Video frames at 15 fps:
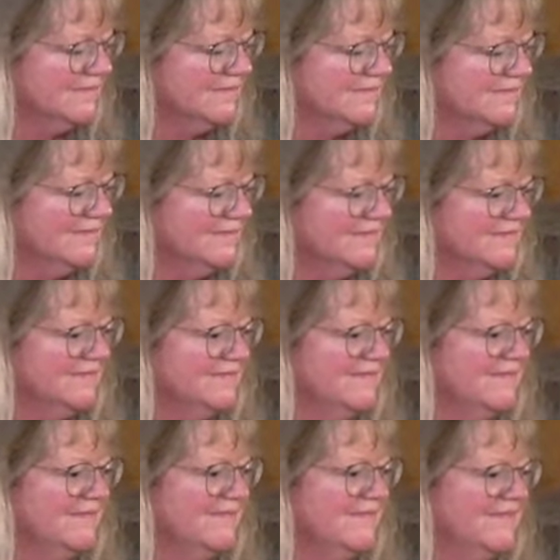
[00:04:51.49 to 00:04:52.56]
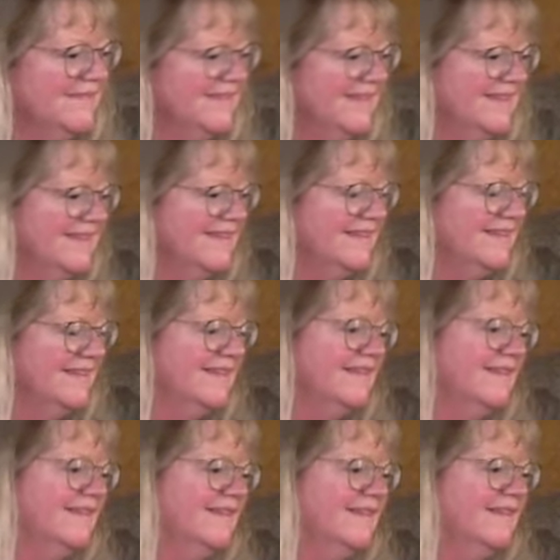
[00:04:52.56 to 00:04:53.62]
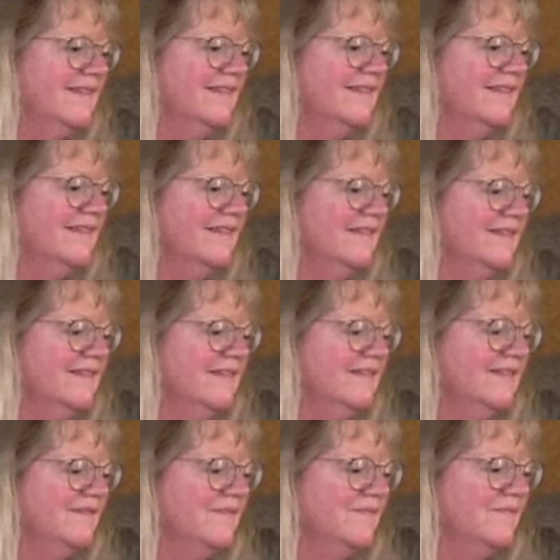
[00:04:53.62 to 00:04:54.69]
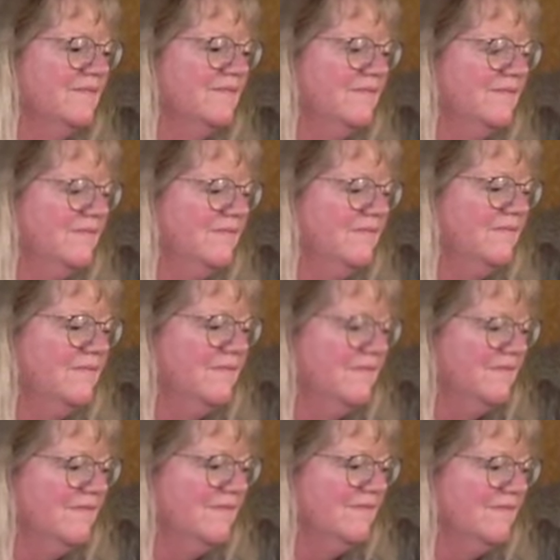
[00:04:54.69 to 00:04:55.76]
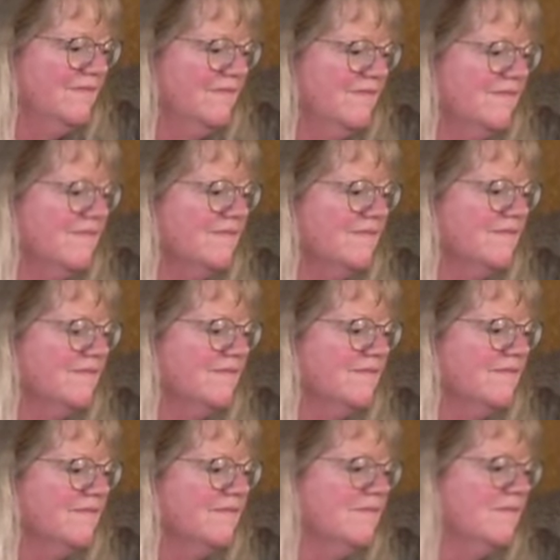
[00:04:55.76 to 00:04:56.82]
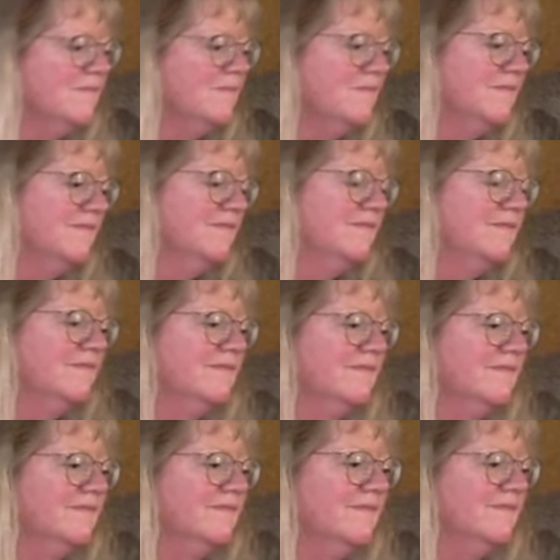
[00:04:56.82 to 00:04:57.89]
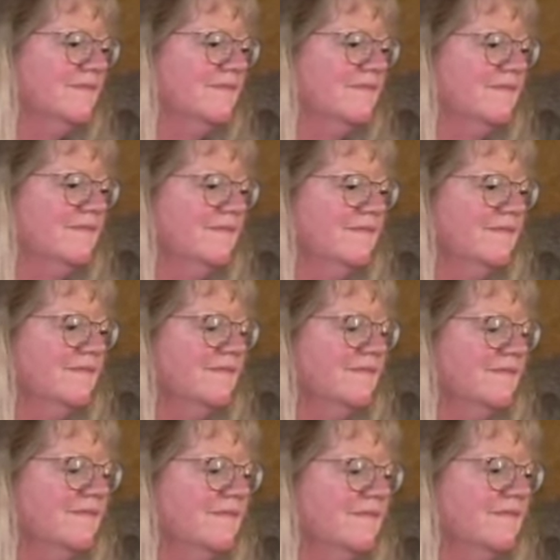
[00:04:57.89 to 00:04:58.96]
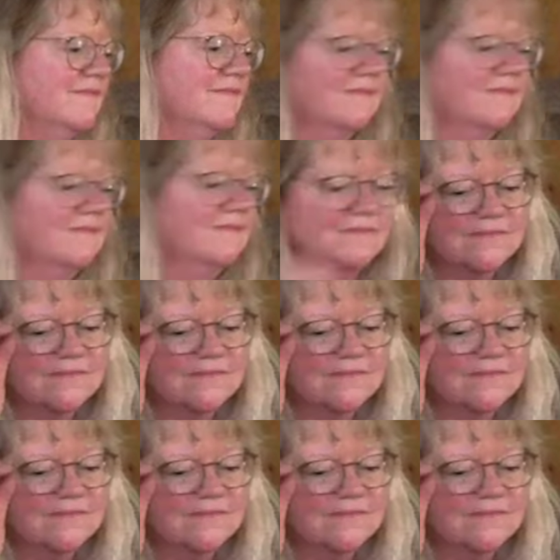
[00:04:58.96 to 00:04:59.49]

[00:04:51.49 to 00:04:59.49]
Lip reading: (not speaking)